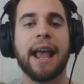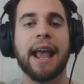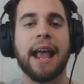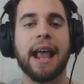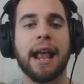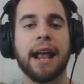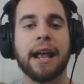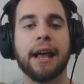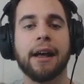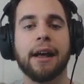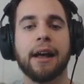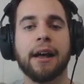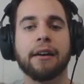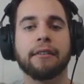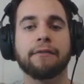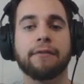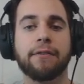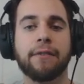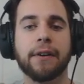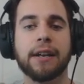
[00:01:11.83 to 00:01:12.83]
a
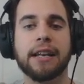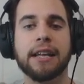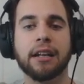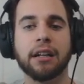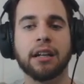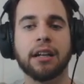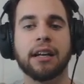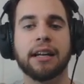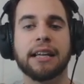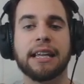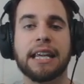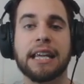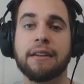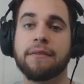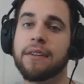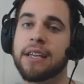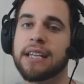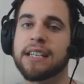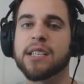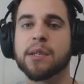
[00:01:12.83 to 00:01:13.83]
vanilla
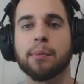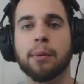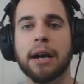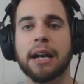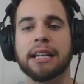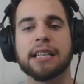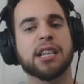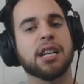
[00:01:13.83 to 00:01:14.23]
EV spread.